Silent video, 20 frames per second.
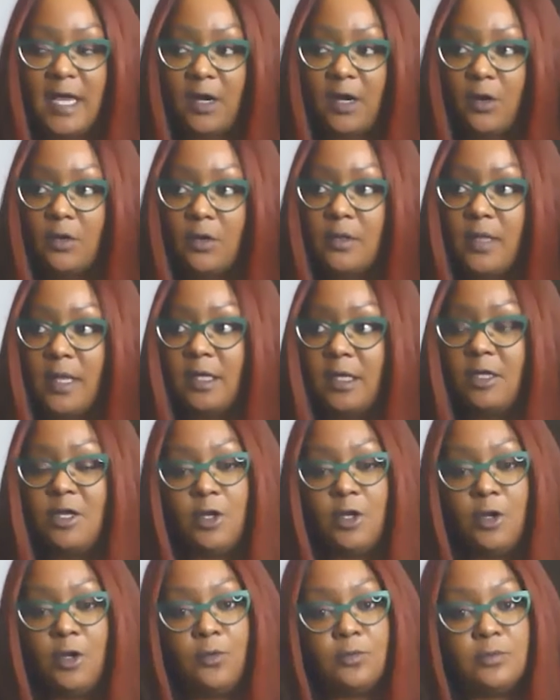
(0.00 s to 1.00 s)
that are like,
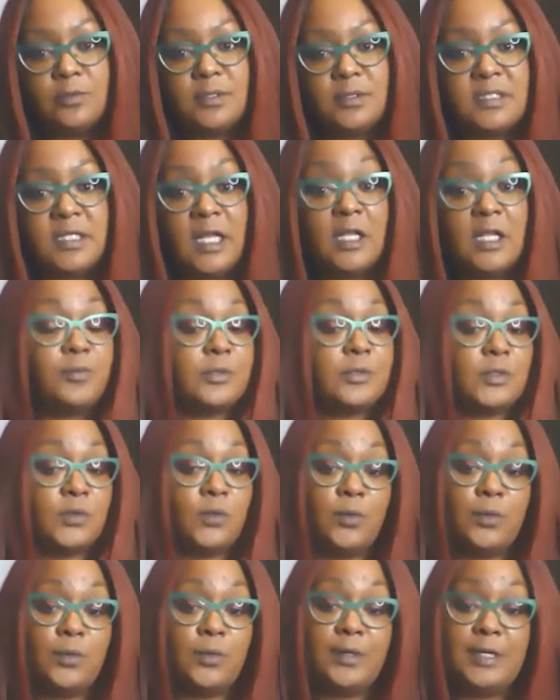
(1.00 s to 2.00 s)
you know,
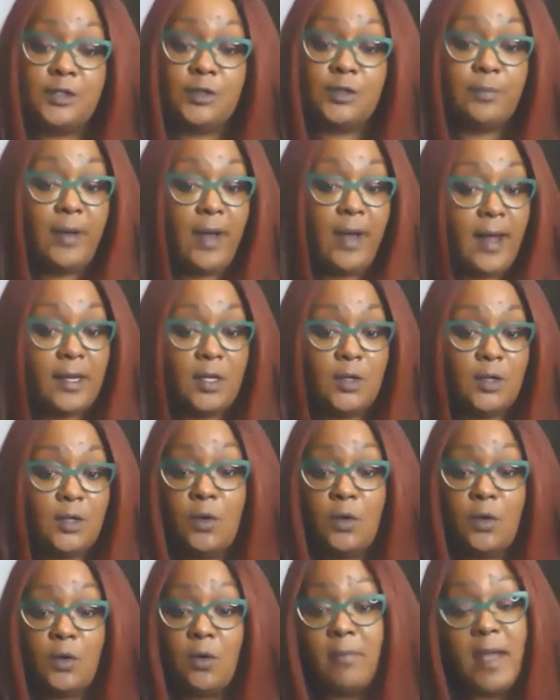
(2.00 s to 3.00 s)
celebratory in their body, who
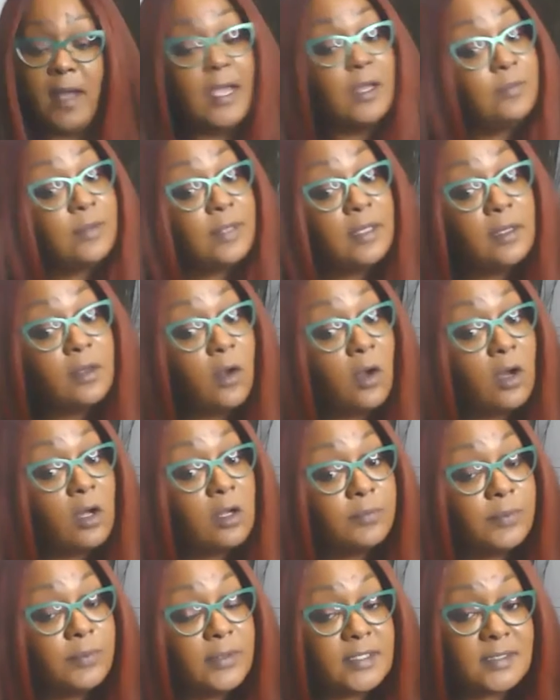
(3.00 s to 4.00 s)
don't mind being
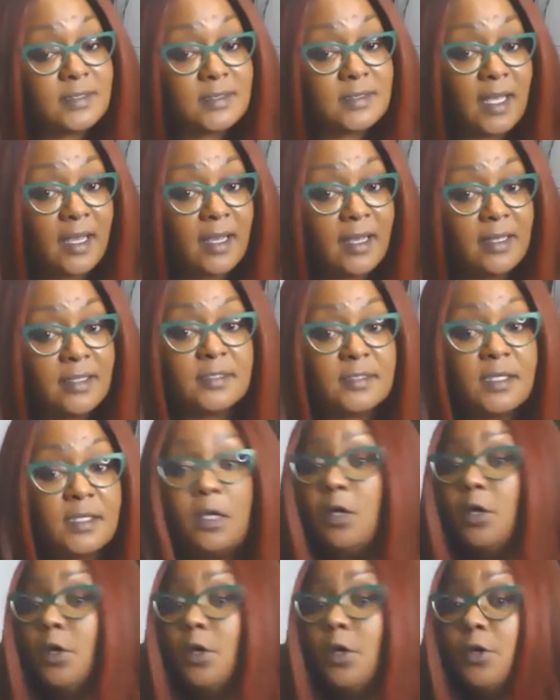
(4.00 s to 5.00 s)
called plus size,
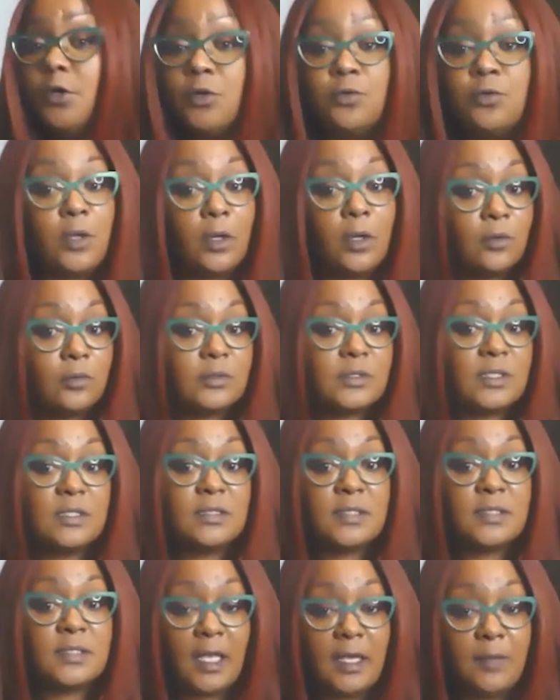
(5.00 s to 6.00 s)
who knows
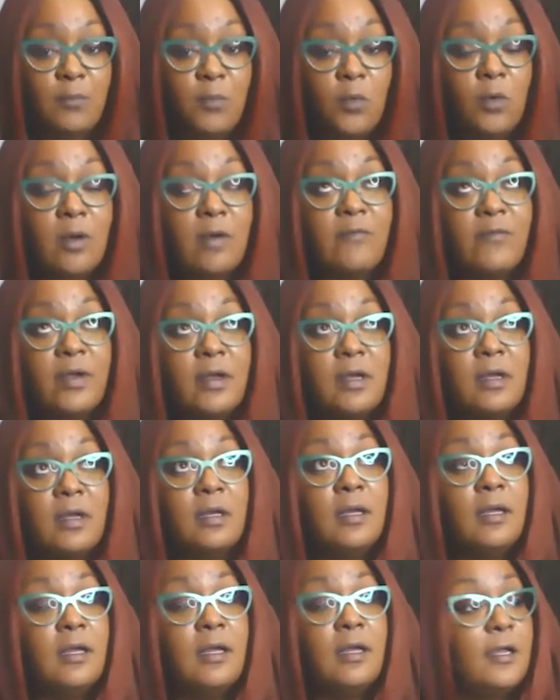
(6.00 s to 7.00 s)
it's like more of
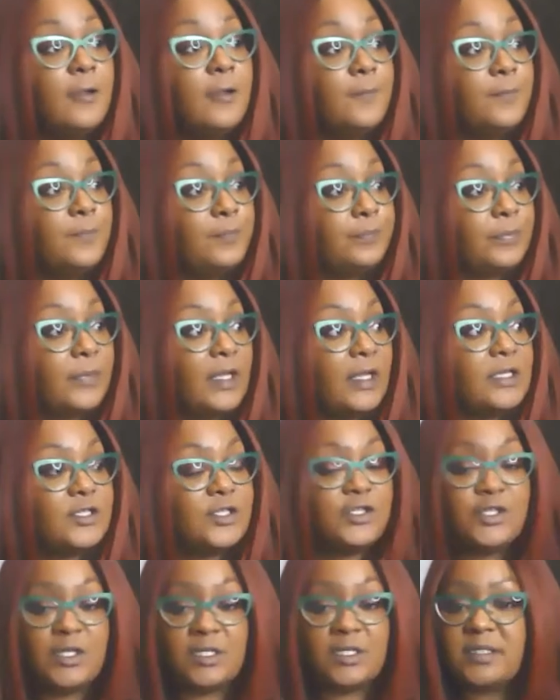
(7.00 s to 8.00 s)
a,
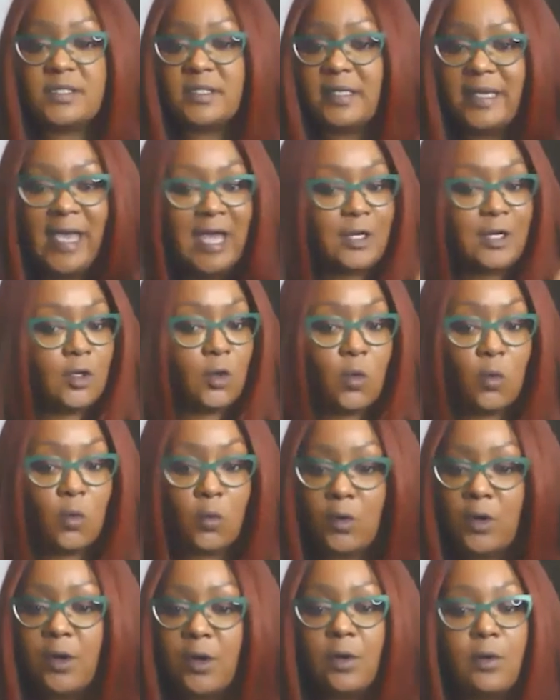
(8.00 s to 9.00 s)
it's just a
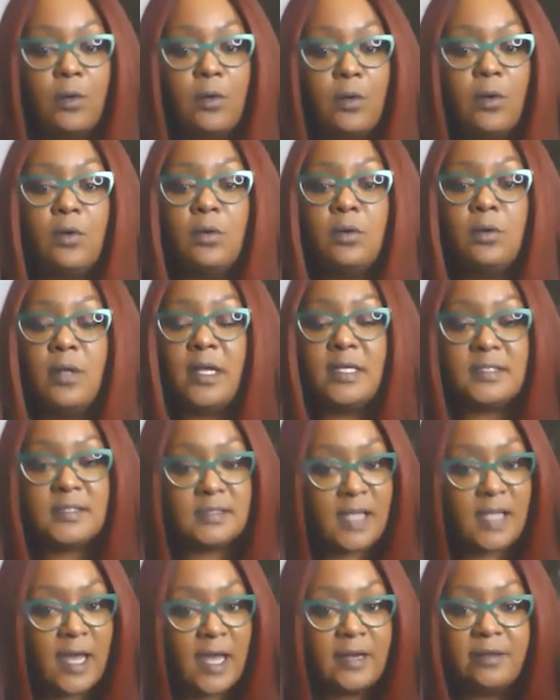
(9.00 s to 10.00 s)
categorical, it's
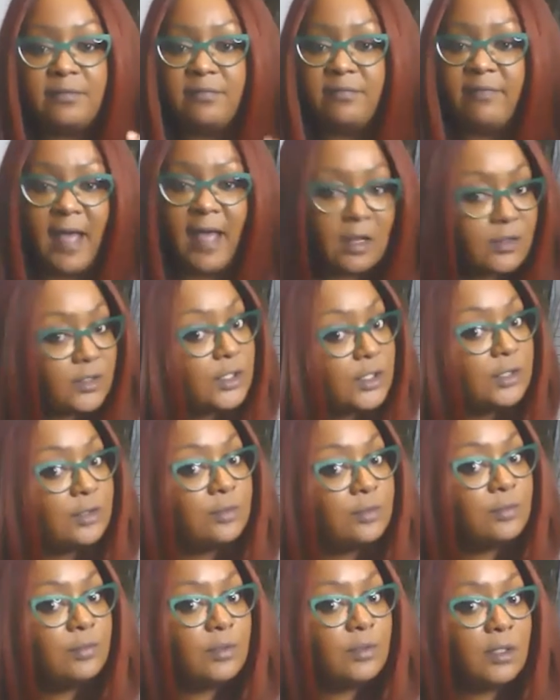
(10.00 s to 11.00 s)
not a
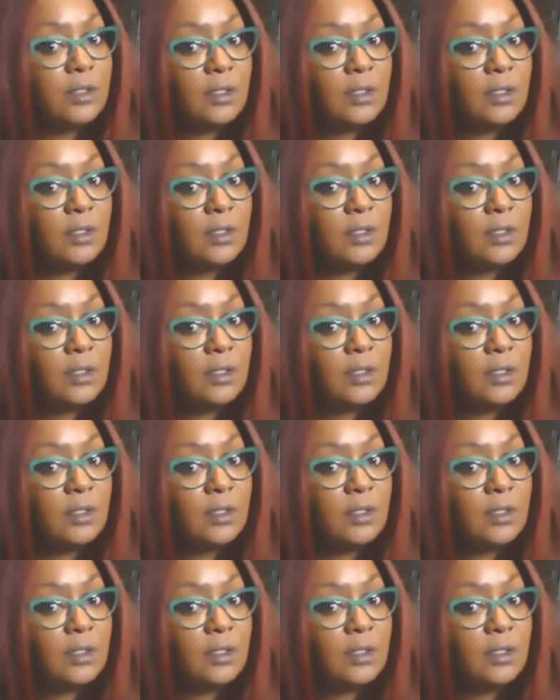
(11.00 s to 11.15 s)
value